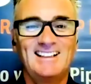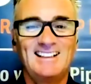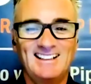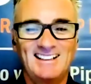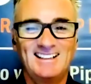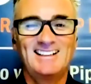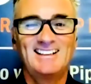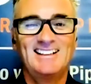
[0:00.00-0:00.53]
you
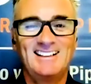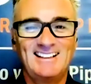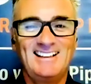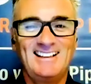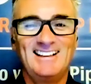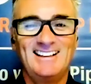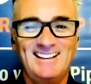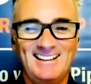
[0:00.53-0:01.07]
make $5
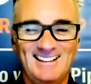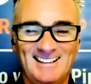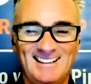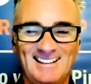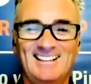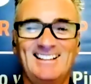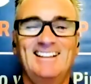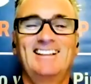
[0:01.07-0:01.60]
million, I
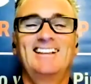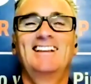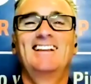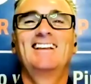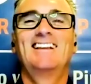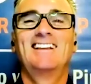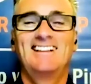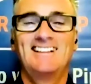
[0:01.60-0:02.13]
ain't feeling
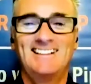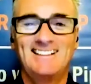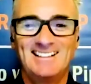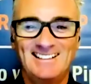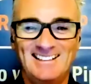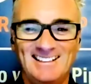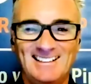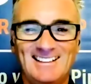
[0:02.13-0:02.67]
it.
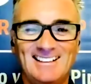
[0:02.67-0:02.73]
What